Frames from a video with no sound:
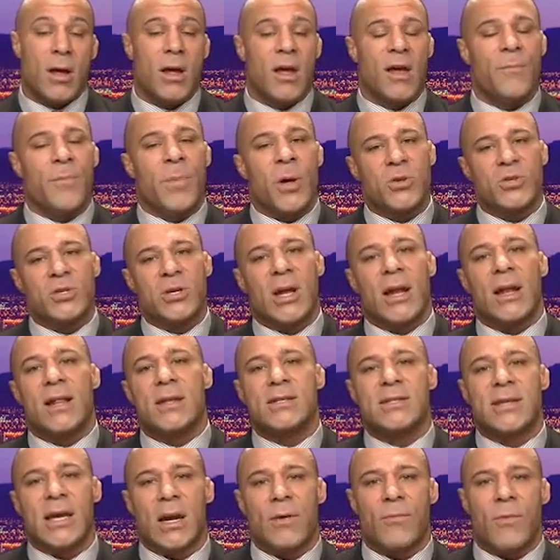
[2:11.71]
If Belcher can get in the
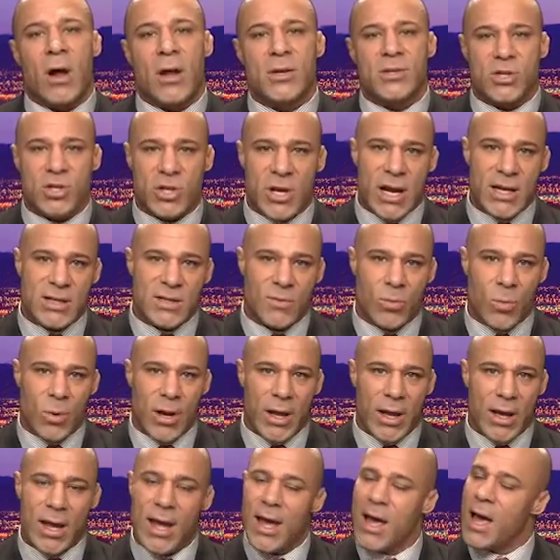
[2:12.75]
second round, has a chance of
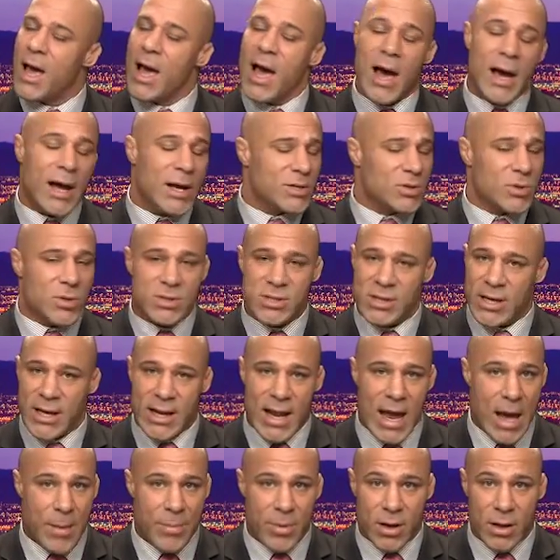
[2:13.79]
winning. I just don't see
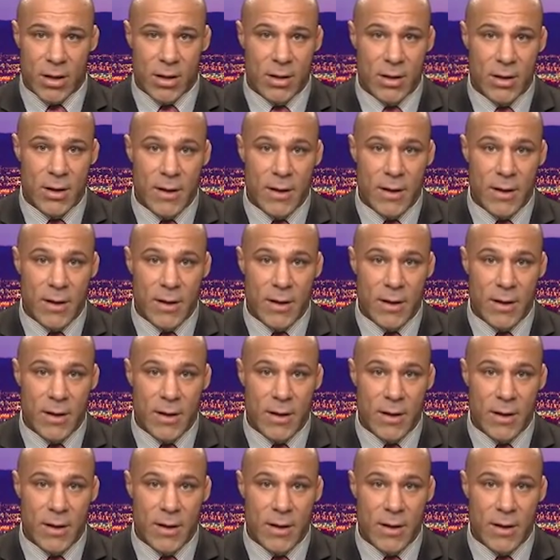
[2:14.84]
it happening.